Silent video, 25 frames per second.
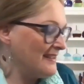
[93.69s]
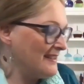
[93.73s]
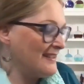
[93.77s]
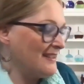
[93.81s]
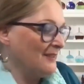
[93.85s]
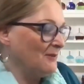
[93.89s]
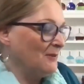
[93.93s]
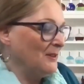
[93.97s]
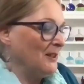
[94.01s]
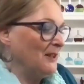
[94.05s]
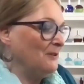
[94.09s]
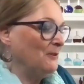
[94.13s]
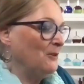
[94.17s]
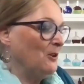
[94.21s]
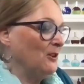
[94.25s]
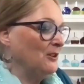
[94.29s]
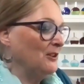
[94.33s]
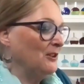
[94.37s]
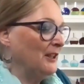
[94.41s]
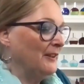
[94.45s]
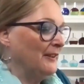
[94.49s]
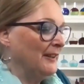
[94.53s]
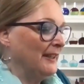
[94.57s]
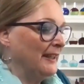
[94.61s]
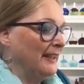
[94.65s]
So what I've got
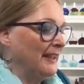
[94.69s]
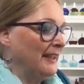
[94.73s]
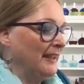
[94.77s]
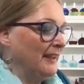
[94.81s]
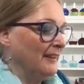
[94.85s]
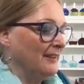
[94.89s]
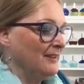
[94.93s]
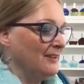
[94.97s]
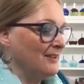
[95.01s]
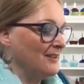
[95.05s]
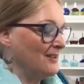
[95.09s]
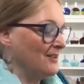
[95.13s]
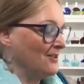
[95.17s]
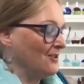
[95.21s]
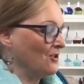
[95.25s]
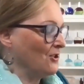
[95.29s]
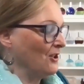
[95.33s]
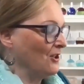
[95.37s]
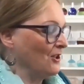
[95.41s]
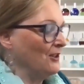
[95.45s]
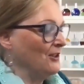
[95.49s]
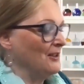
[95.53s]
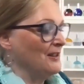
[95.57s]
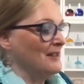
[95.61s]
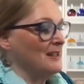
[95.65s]
going here, just to
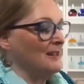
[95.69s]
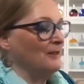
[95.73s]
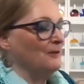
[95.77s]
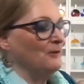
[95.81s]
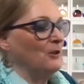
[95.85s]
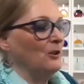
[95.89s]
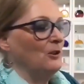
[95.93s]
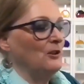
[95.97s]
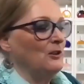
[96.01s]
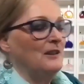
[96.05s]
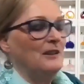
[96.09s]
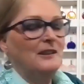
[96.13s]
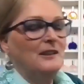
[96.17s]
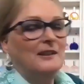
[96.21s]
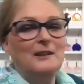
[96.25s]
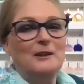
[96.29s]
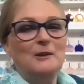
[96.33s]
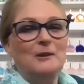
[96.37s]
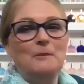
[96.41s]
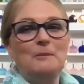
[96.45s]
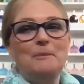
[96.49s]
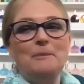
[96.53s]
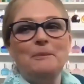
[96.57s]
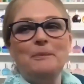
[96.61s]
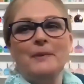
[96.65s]
show you, is I've got the
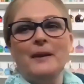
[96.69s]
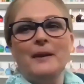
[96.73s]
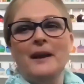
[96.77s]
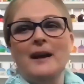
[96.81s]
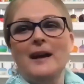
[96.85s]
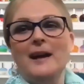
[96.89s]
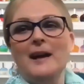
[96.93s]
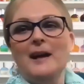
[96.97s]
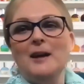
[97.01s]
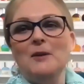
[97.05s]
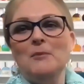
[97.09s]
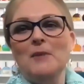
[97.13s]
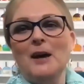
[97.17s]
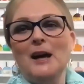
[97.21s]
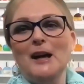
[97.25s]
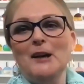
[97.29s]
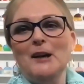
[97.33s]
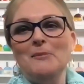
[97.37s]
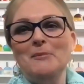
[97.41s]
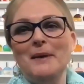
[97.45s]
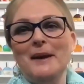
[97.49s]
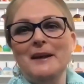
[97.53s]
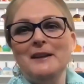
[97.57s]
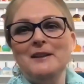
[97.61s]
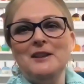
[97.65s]
um,
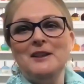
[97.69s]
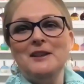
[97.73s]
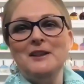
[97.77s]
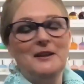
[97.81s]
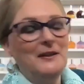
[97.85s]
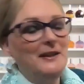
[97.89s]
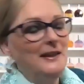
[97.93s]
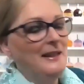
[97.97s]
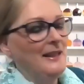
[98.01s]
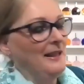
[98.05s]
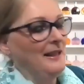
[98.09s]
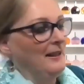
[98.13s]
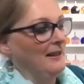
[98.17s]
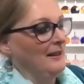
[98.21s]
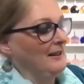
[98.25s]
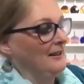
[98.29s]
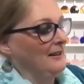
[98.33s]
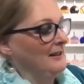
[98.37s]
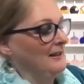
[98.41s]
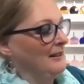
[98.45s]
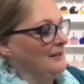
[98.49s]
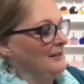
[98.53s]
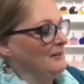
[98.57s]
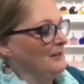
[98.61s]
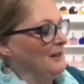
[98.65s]
iPad going here, and
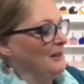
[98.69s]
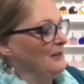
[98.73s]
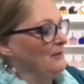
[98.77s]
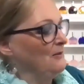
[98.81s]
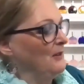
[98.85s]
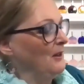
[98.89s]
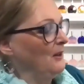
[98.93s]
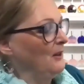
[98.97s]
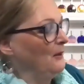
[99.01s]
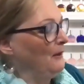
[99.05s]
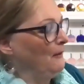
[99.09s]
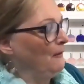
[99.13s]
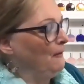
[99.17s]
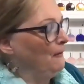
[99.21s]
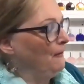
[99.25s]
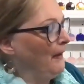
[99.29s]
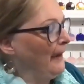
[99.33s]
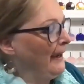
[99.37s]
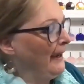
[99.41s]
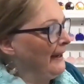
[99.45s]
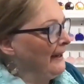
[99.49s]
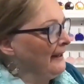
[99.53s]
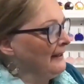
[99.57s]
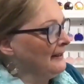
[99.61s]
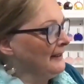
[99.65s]
then in very
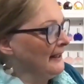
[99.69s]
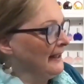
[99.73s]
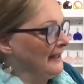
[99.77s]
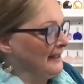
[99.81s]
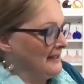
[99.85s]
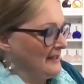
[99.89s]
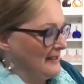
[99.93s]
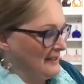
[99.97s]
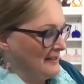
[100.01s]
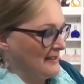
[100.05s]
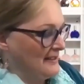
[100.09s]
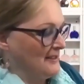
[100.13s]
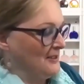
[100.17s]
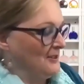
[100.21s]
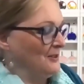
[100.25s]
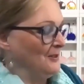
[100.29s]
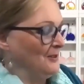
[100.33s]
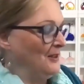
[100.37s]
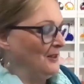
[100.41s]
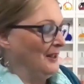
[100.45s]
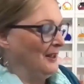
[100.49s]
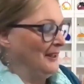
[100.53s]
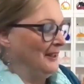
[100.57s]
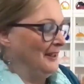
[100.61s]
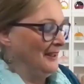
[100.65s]
faint letters do
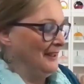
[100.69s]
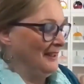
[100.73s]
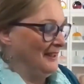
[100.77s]
the